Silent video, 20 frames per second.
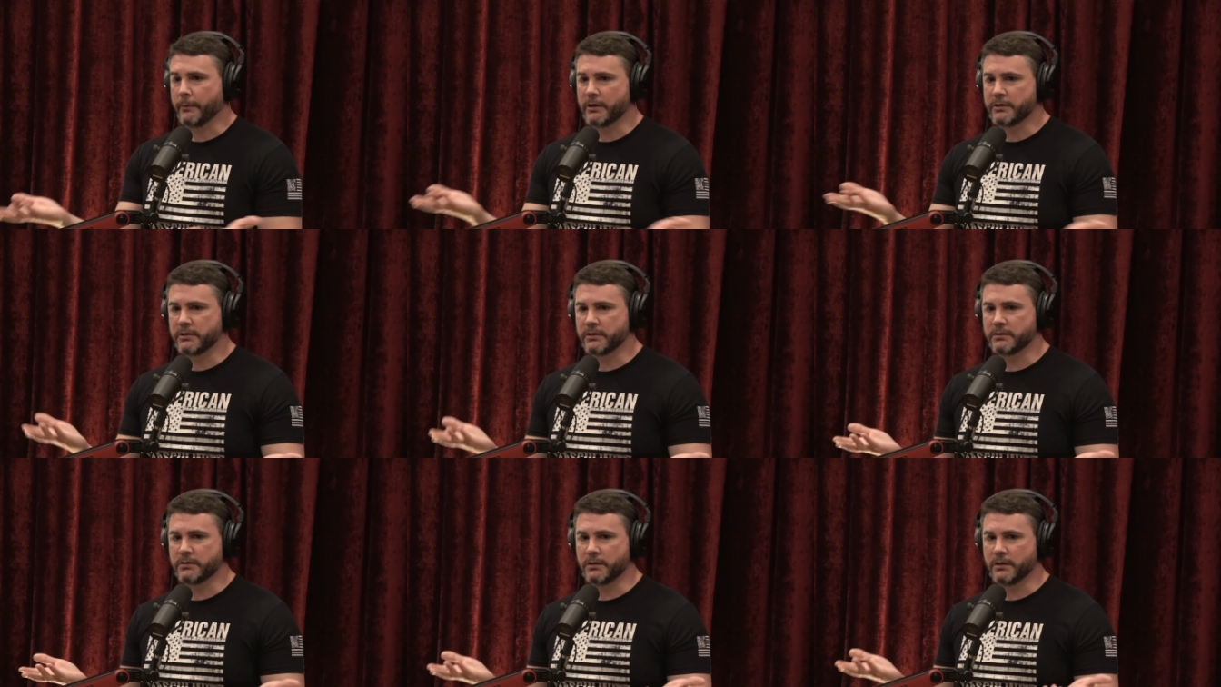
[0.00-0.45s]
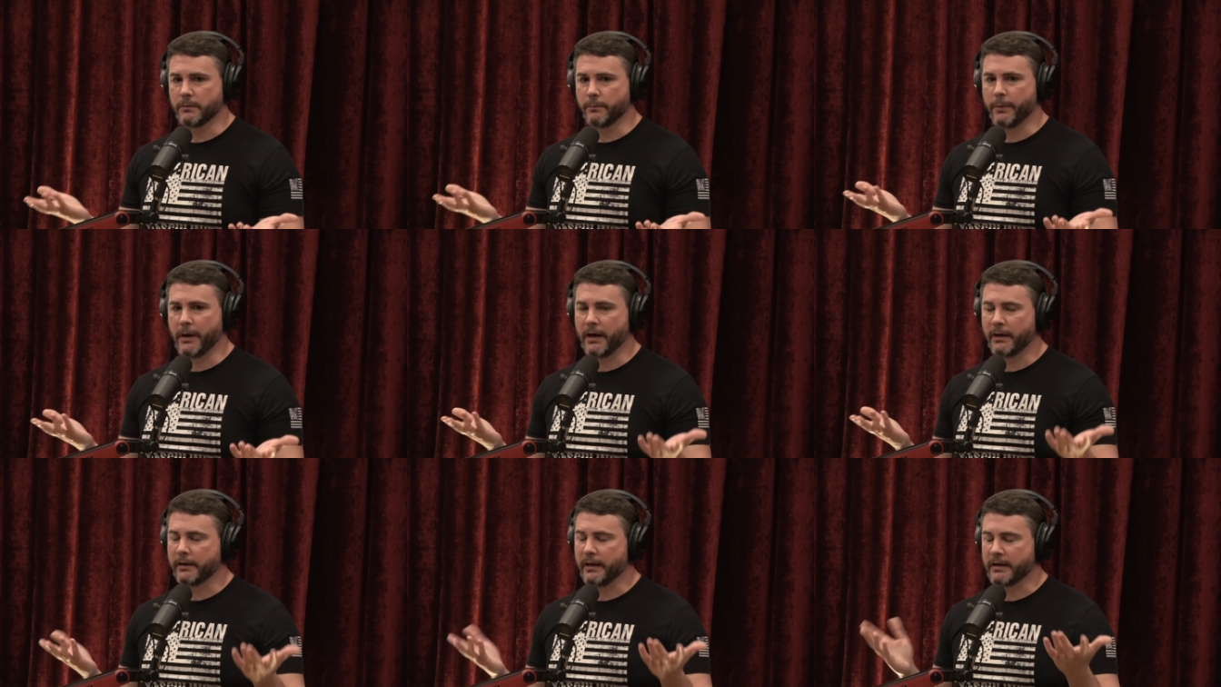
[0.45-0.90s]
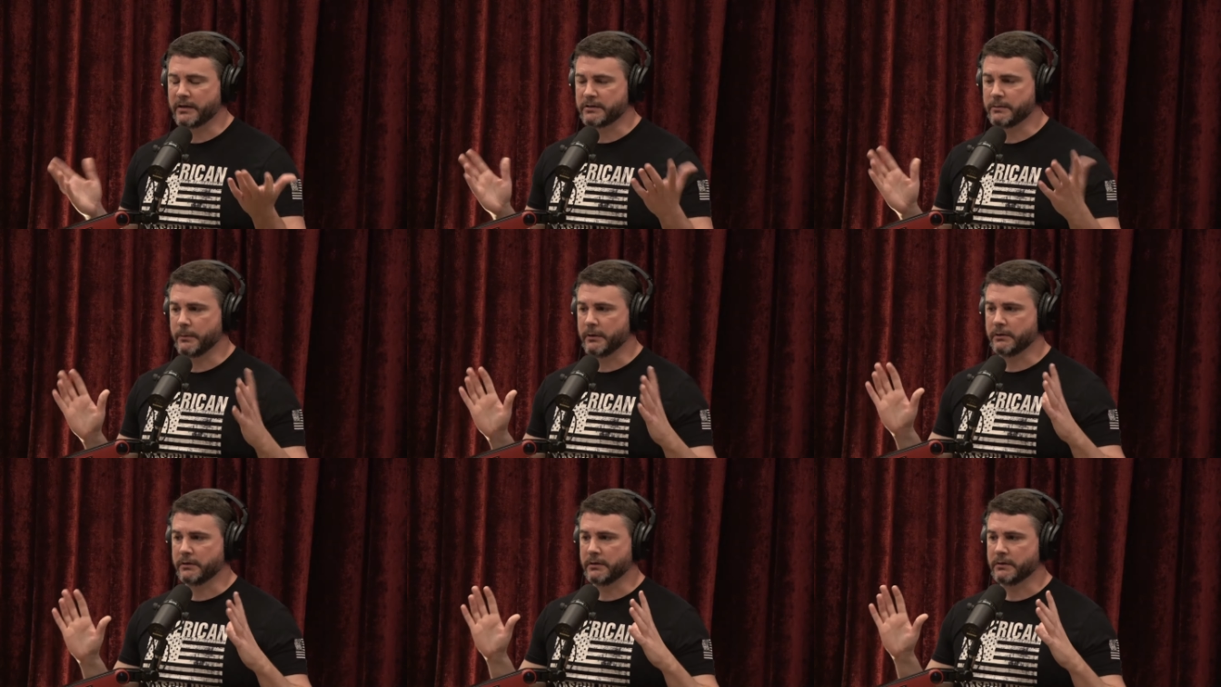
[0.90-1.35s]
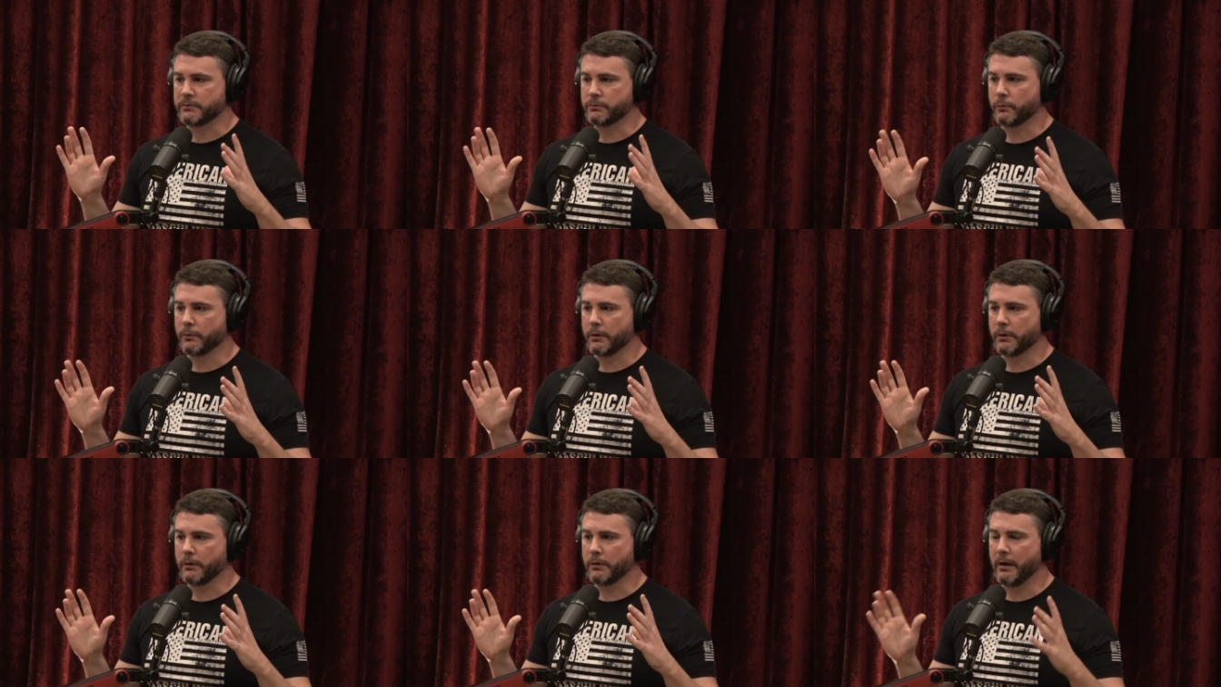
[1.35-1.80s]
I just did a podcast about this
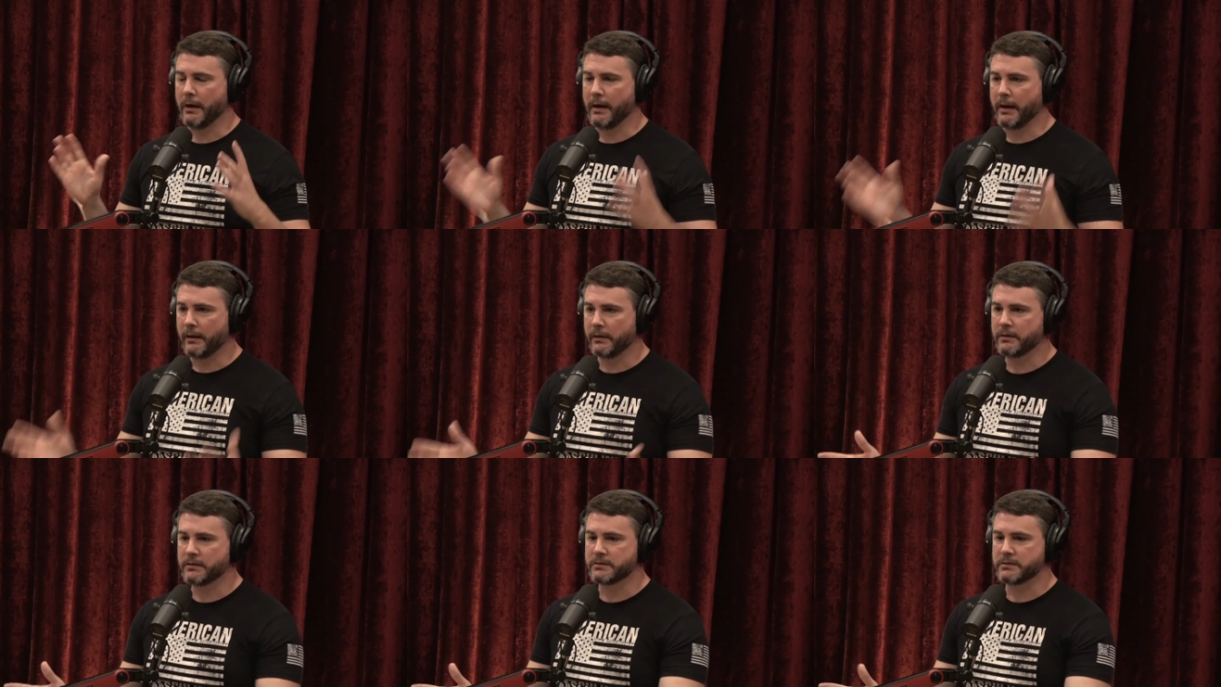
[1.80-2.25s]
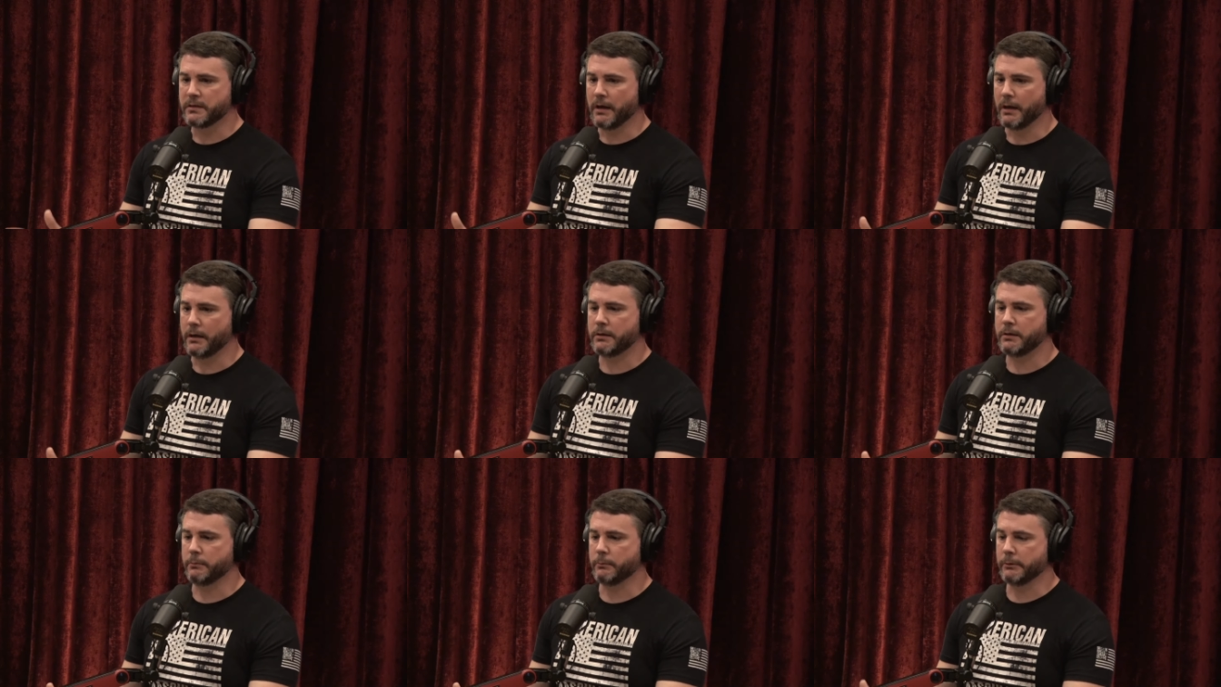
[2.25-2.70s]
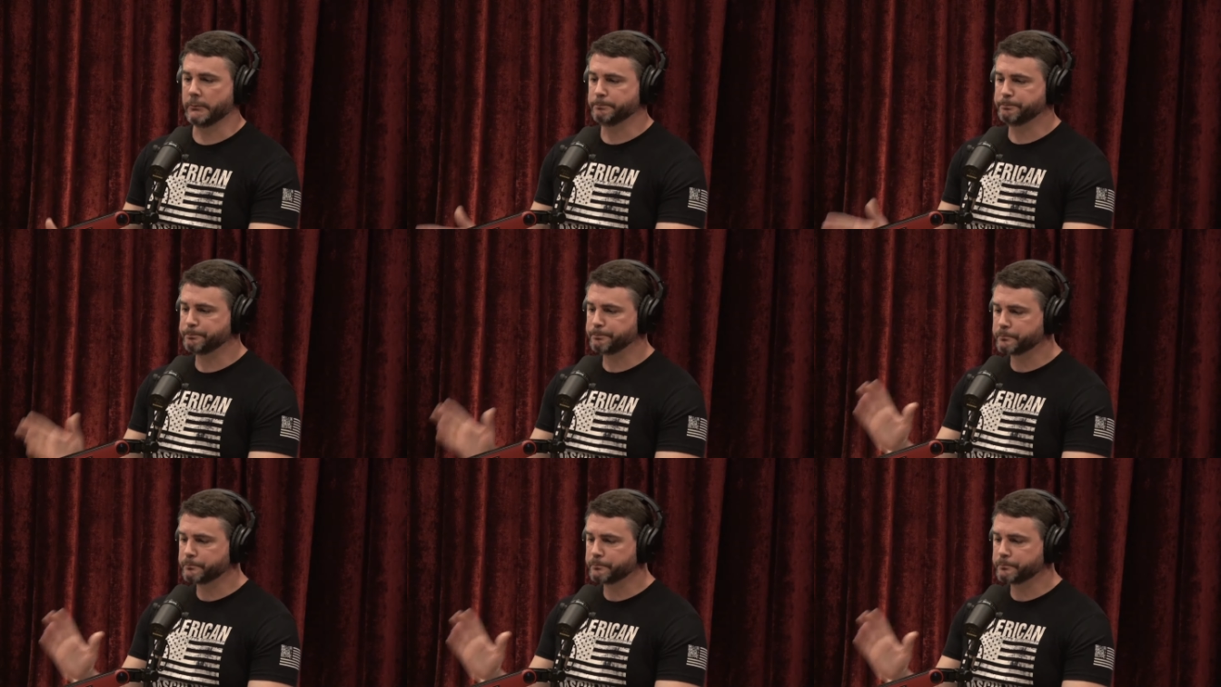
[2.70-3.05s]
where I had this document.